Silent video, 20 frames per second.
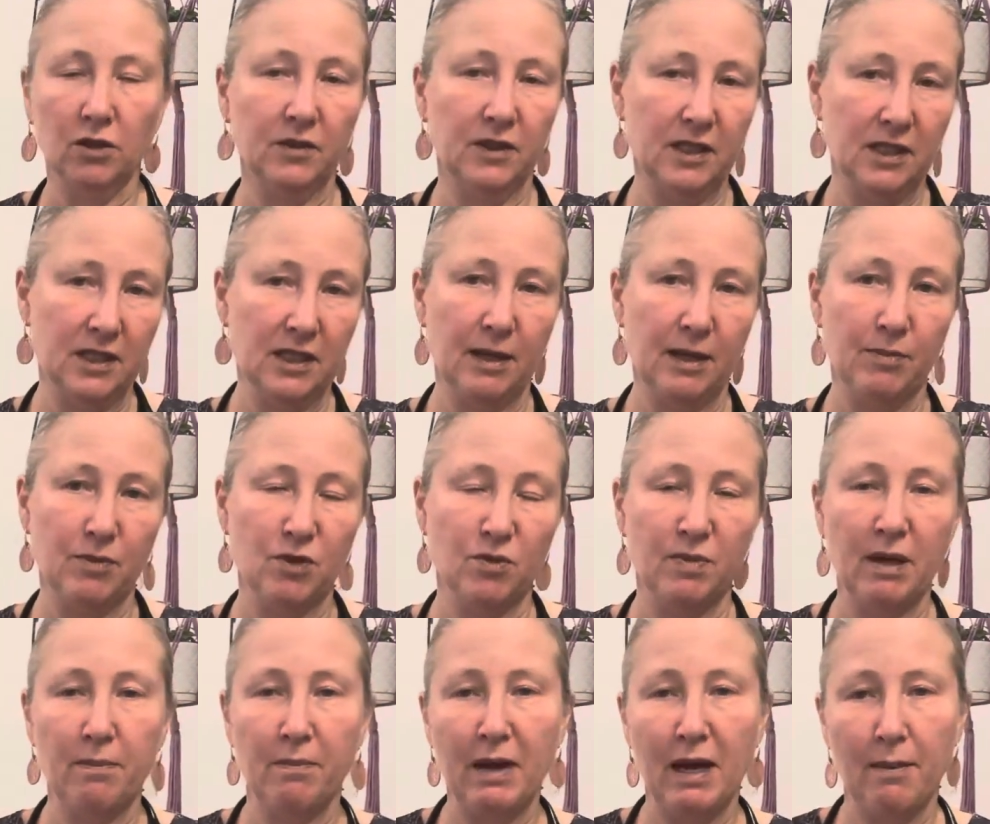This happens to be
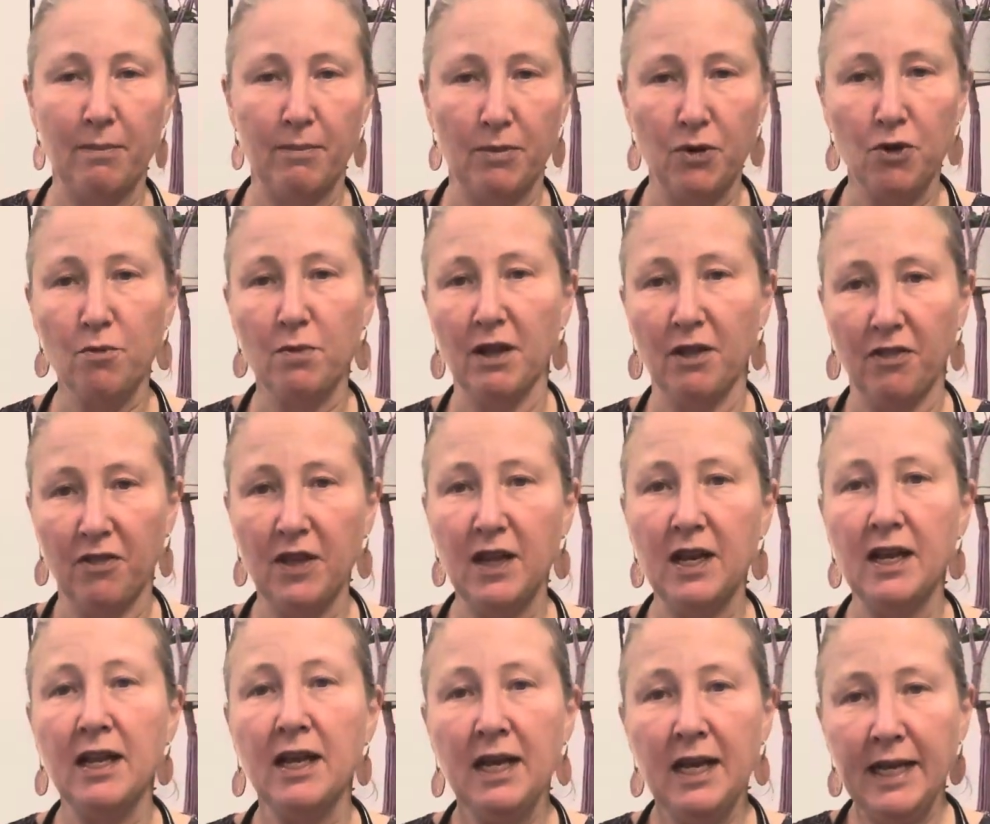a bamboo, but a
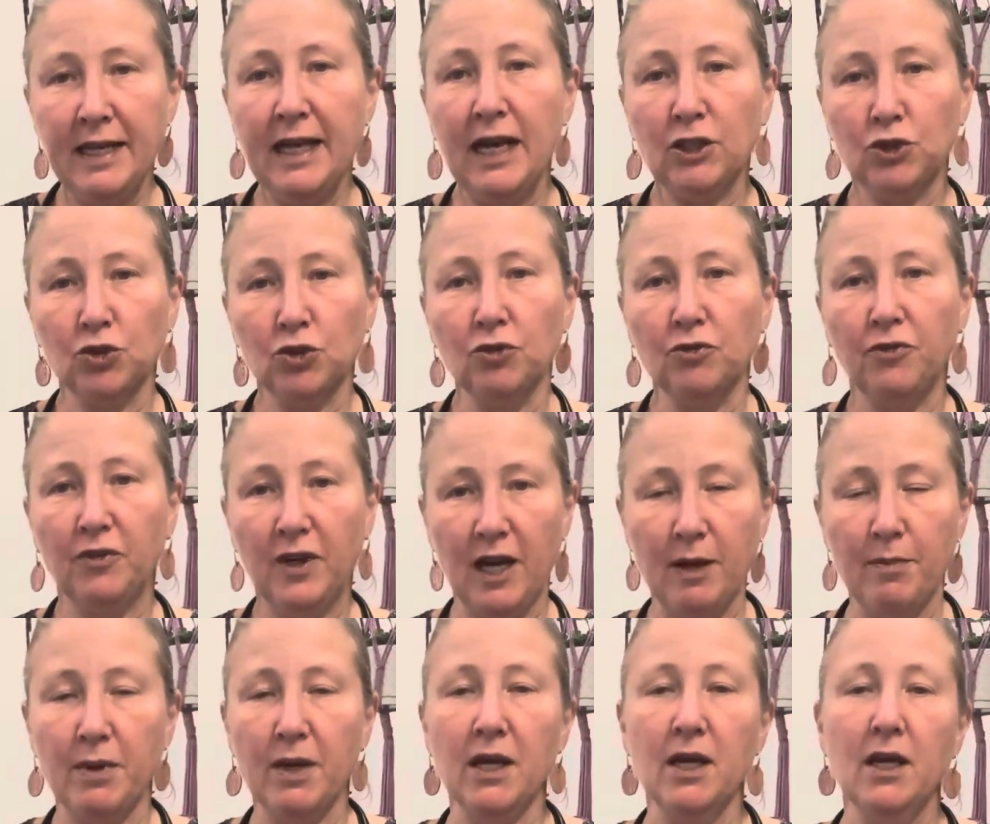thin natural
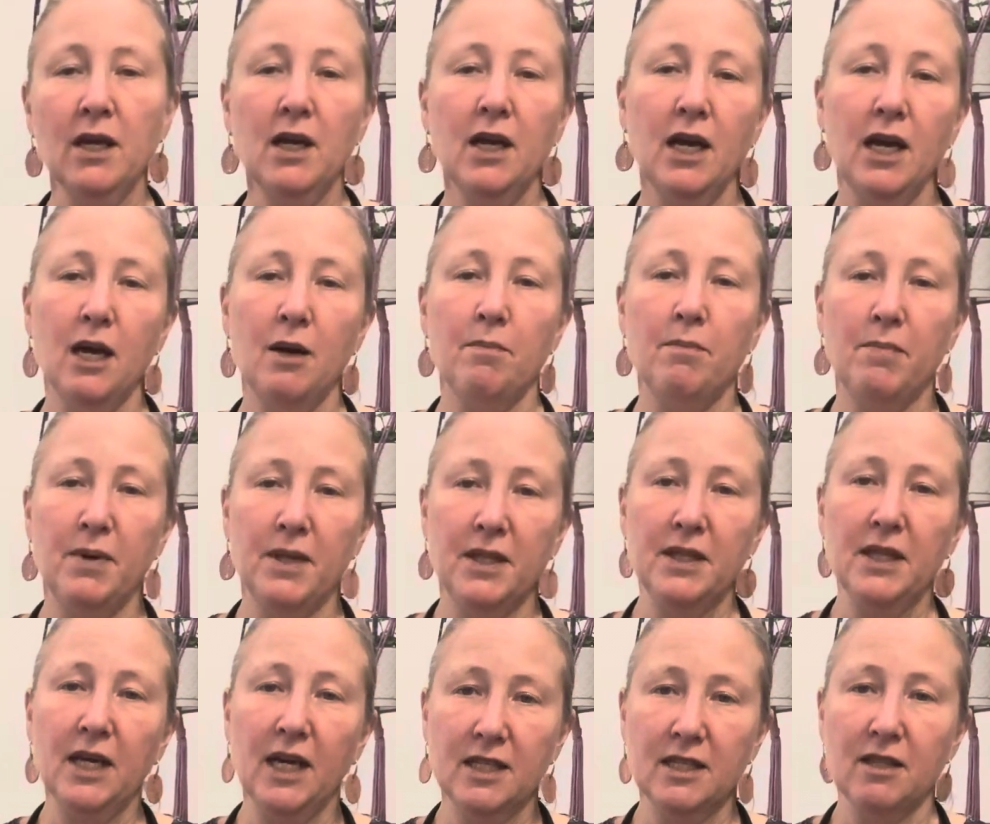fibre, but
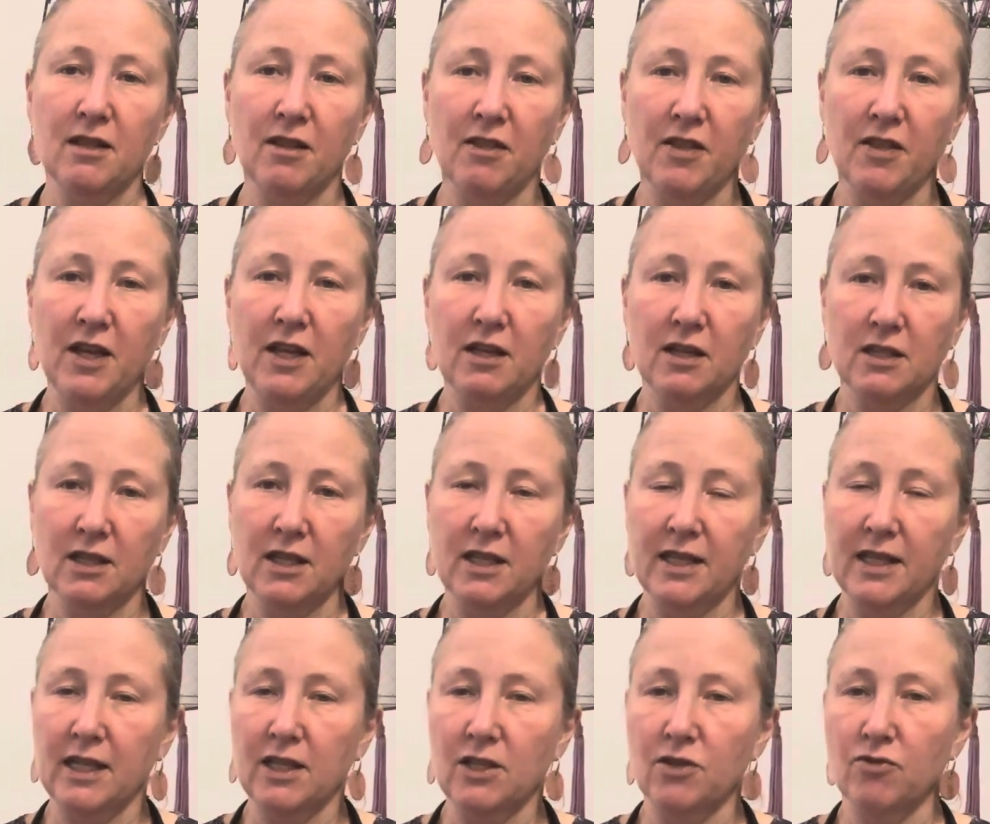nice and thin, because I think
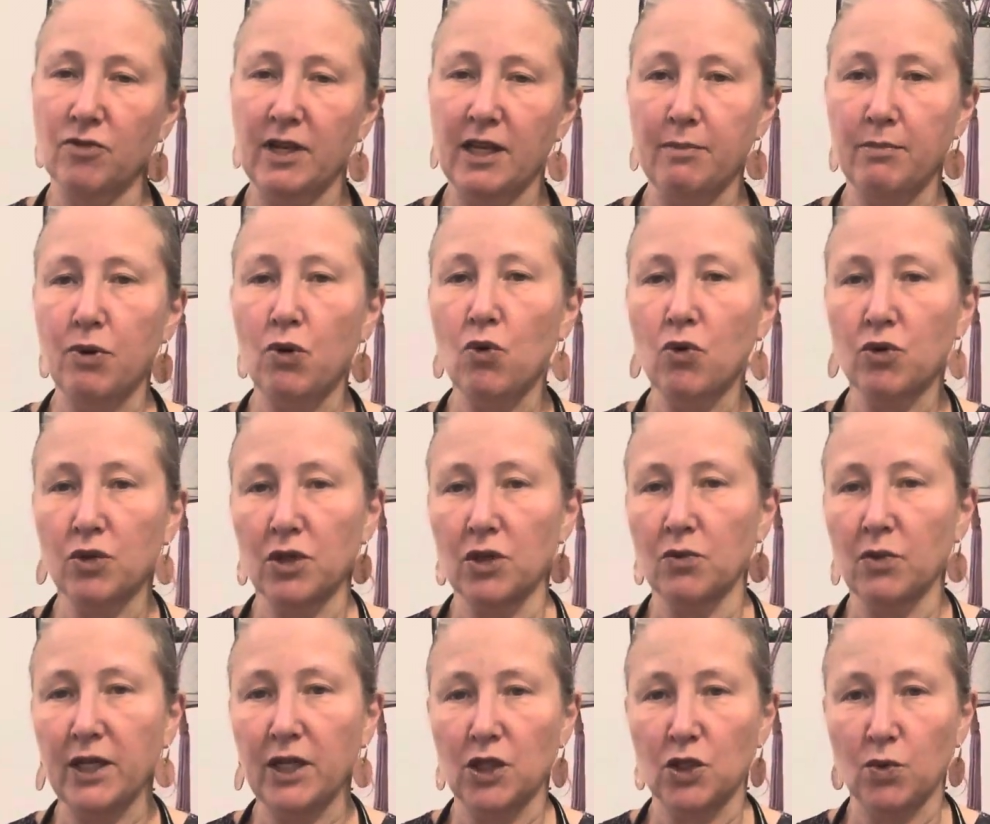that's really important
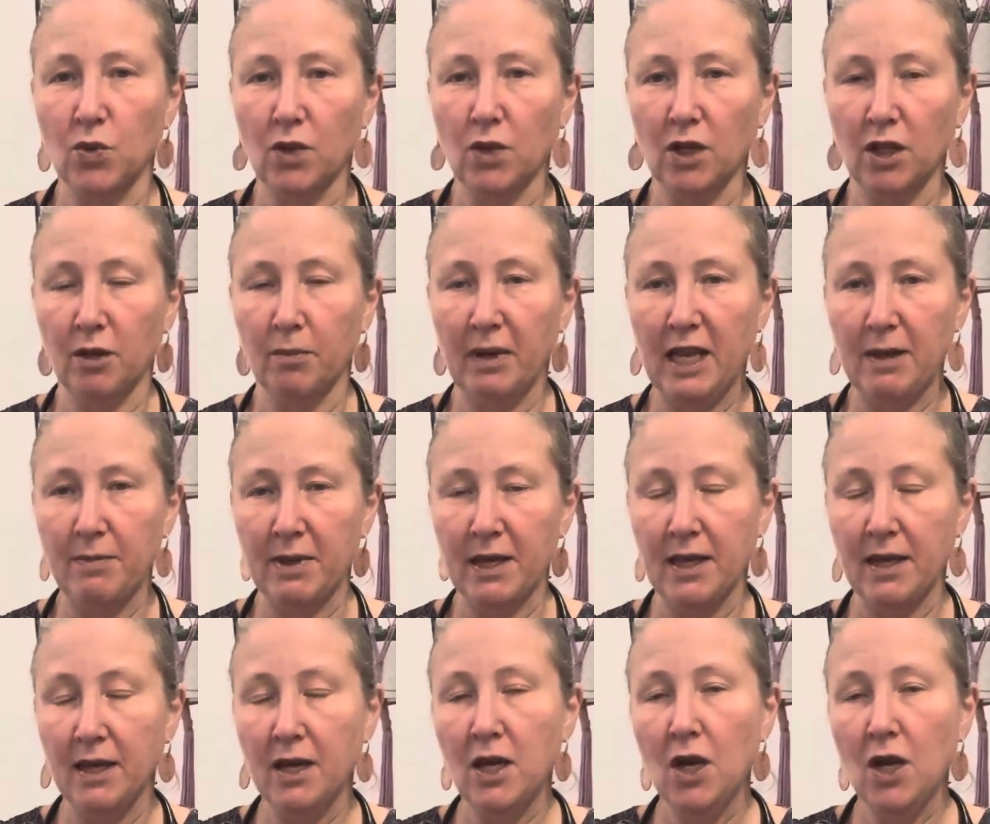when you swaddle the baby.